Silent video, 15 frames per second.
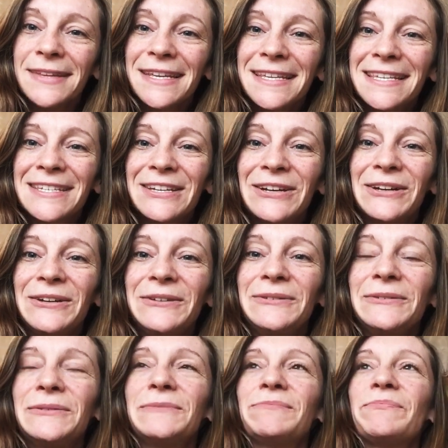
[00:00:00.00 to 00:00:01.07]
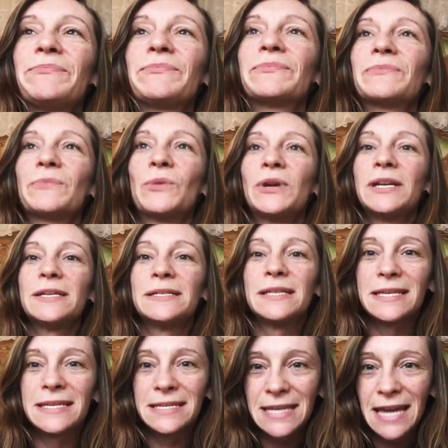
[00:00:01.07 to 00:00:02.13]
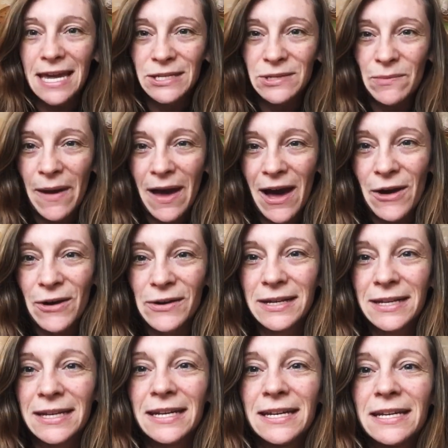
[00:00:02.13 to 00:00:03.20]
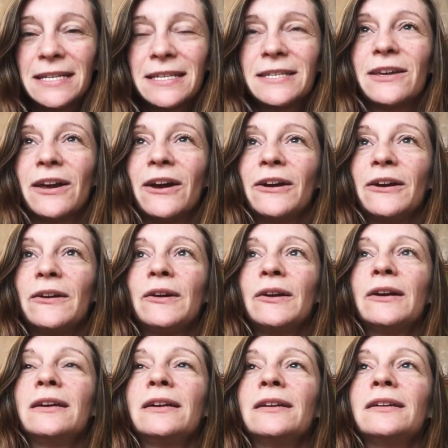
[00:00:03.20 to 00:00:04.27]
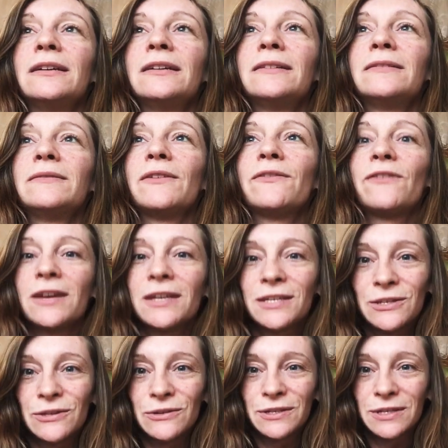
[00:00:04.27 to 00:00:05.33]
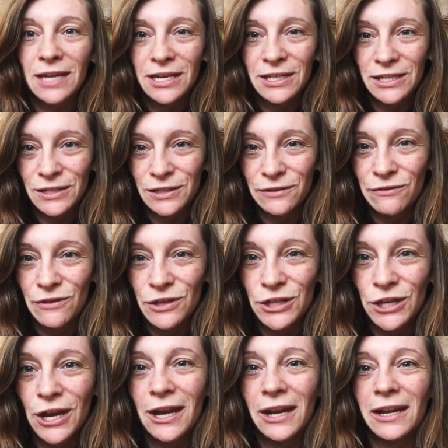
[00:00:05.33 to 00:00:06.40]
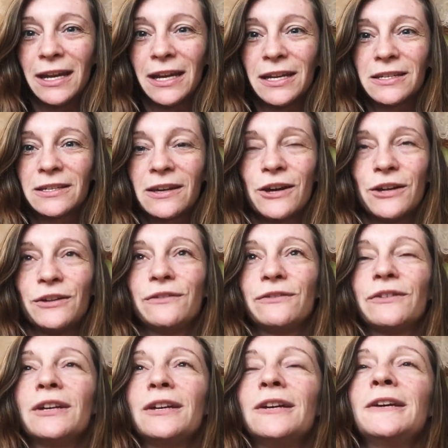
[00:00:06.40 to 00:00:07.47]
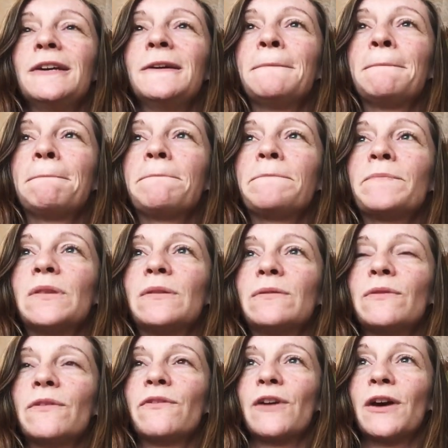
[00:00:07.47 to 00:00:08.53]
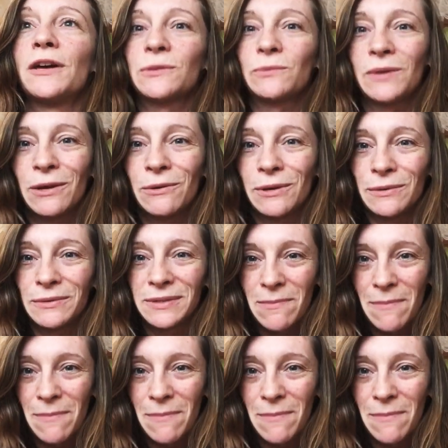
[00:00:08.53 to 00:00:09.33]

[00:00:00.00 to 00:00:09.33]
So what is this stage about? So the first 2 stages of the journey, it's kind of the first week we was a